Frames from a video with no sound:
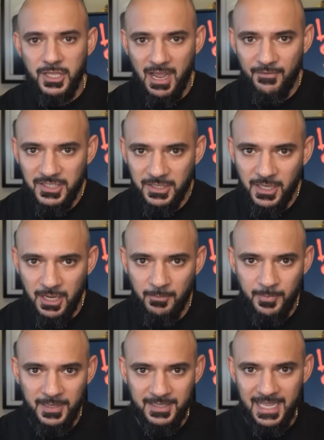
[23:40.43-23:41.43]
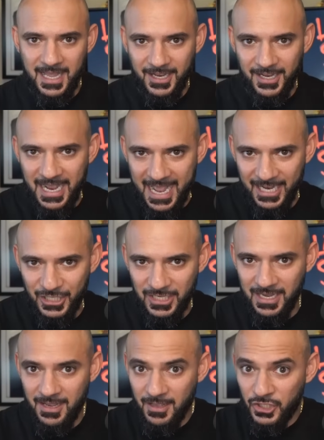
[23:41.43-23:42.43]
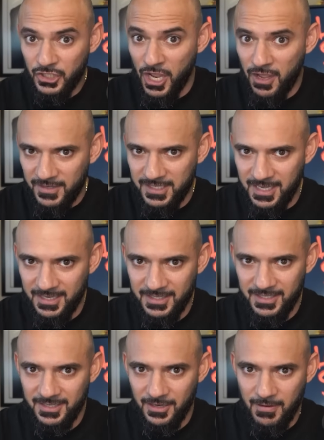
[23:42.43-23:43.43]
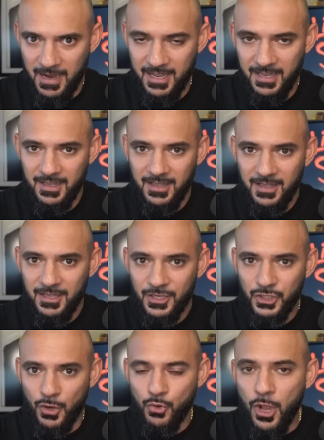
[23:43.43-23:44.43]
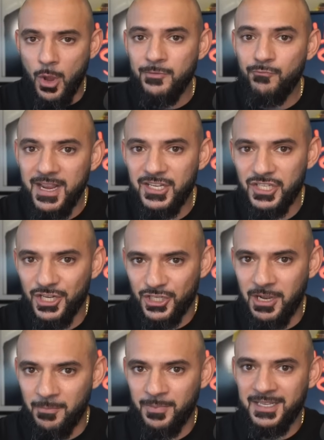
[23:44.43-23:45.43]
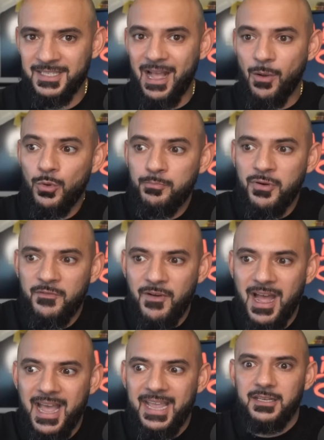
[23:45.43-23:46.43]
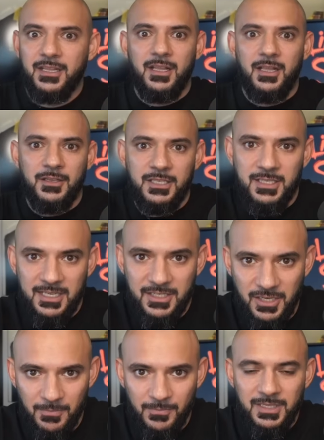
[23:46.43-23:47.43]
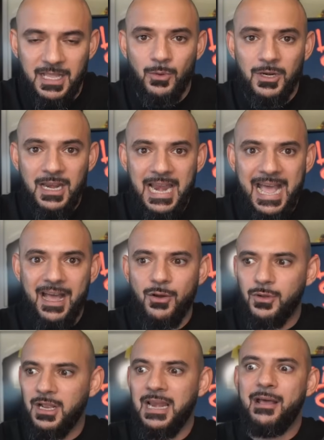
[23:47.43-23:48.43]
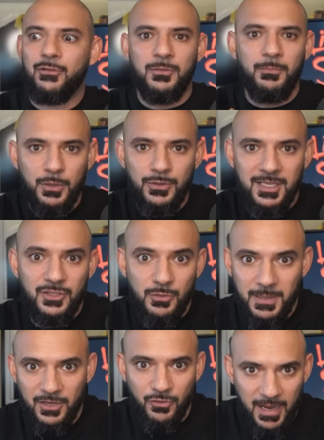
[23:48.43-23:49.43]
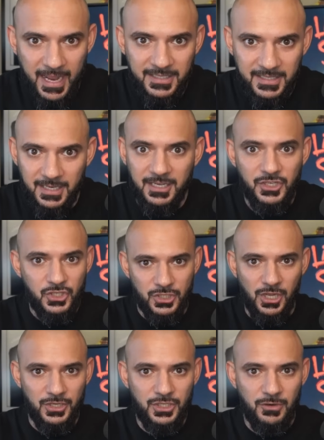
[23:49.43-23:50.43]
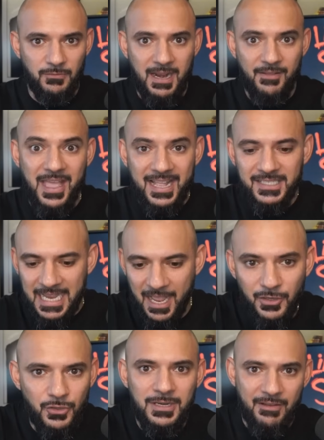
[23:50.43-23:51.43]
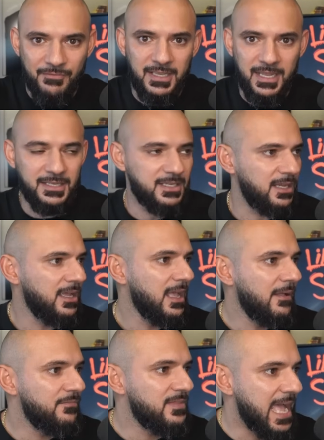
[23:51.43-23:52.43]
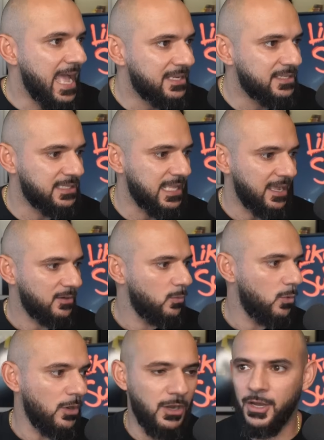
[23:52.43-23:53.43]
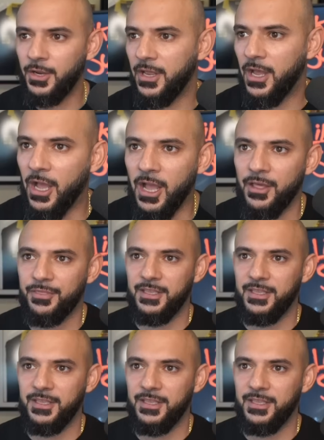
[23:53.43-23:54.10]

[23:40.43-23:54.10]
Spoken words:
into the companies that are going to actually service this, all right? So go and research companies that would provide systems that will allow cloud computing to be created as such, all right? That's how you navigate it. NASDAQ, what on earth is